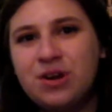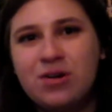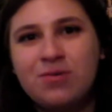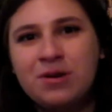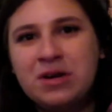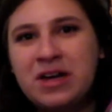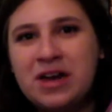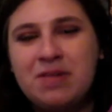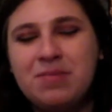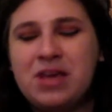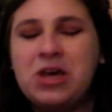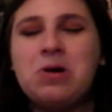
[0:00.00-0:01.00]
artwork and
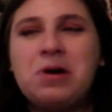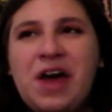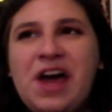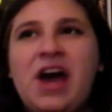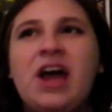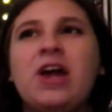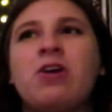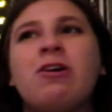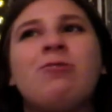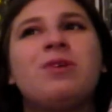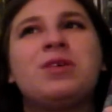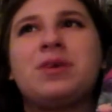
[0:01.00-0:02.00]
I'm like, okay, I
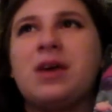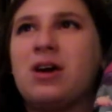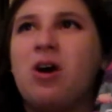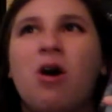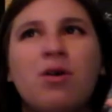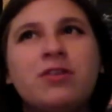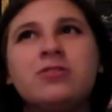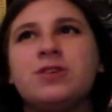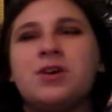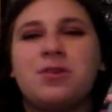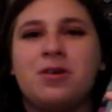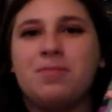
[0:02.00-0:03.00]
agree with like all those
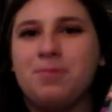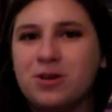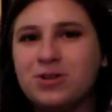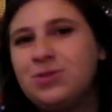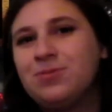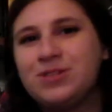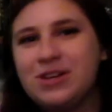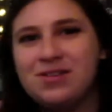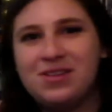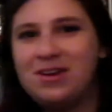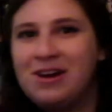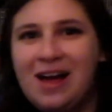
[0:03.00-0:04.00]
other booktubers
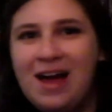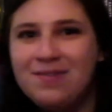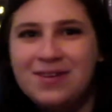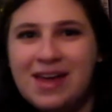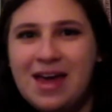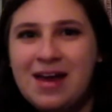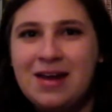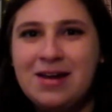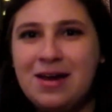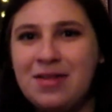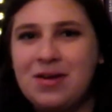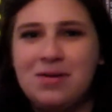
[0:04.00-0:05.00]
out there, I have to get it.
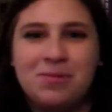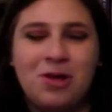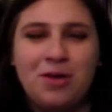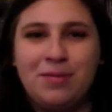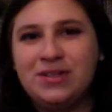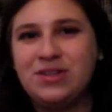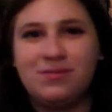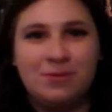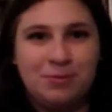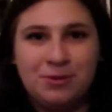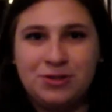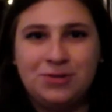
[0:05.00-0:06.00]
Not that I'm calling myself a
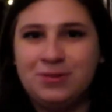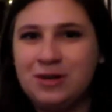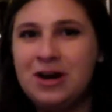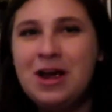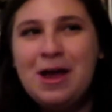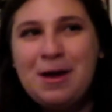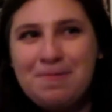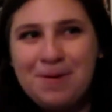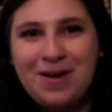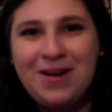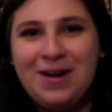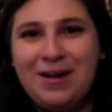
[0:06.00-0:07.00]
booktuber,
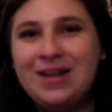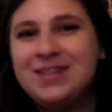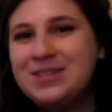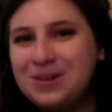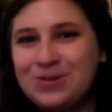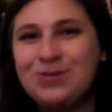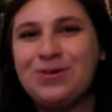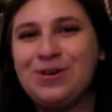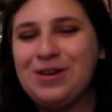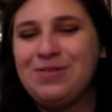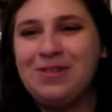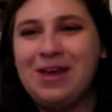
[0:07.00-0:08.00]
but still too
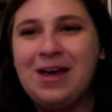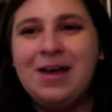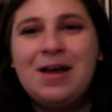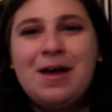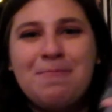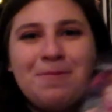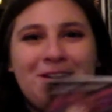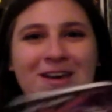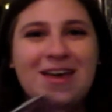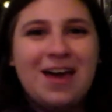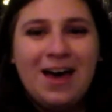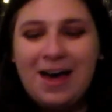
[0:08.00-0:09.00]
early for that.
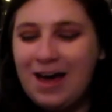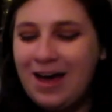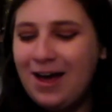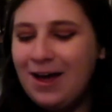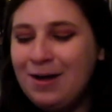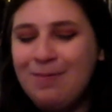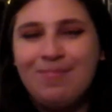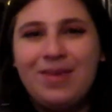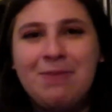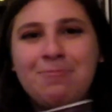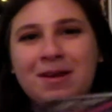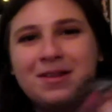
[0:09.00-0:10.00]
But yeah,
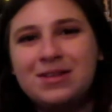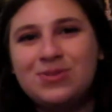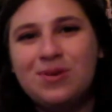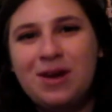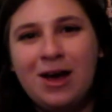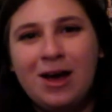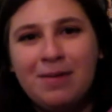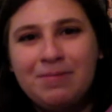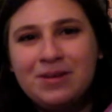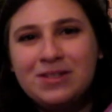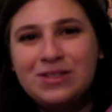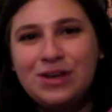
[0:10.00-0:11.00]
I picked this one
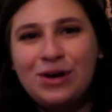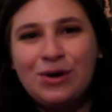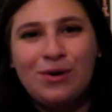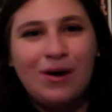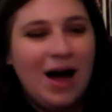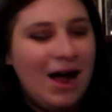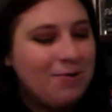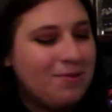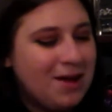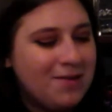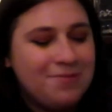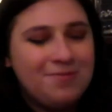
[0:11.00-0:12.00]
up, so
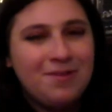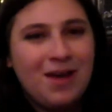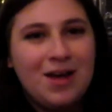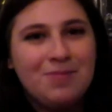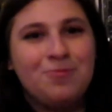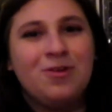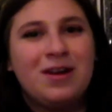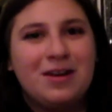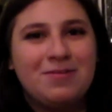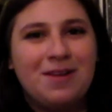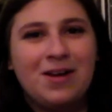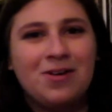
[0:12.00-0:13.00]
I'm
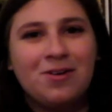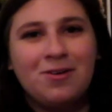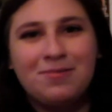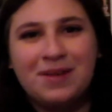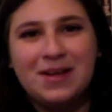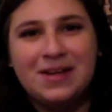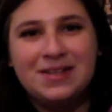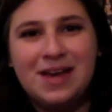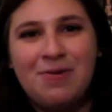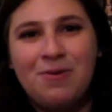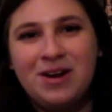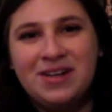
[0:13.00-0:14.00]
reading Fangirl because
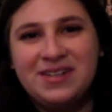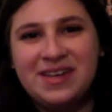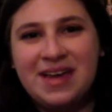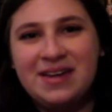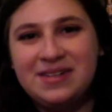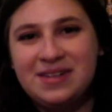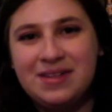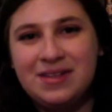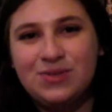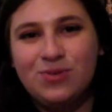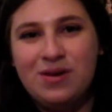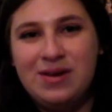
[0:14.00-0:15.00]
I wanted to get into
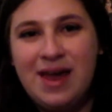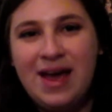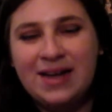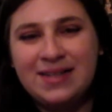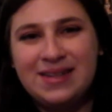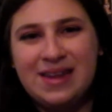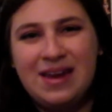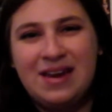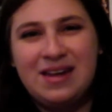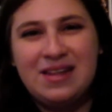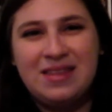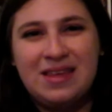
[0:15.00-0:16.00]
this one next, and I
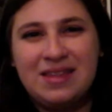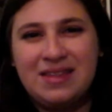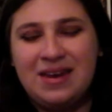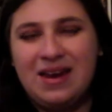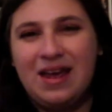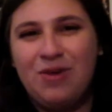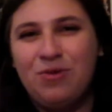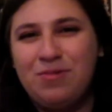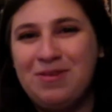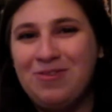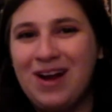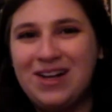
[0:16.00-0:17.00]
didn't think that it would
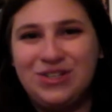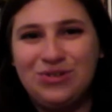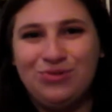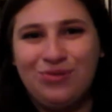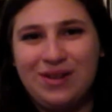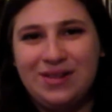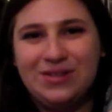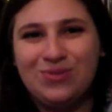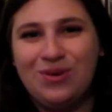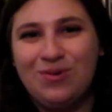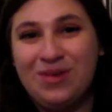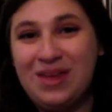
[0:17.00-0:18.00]
be right to read this
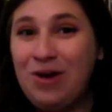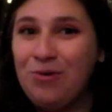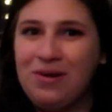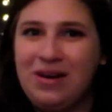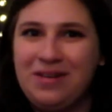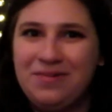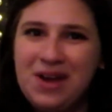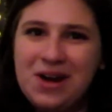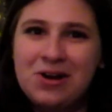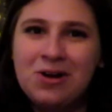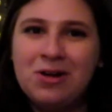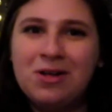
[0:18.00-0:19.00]
one without reading
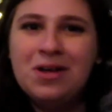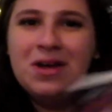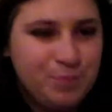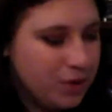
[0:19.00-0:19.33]
Fangirl.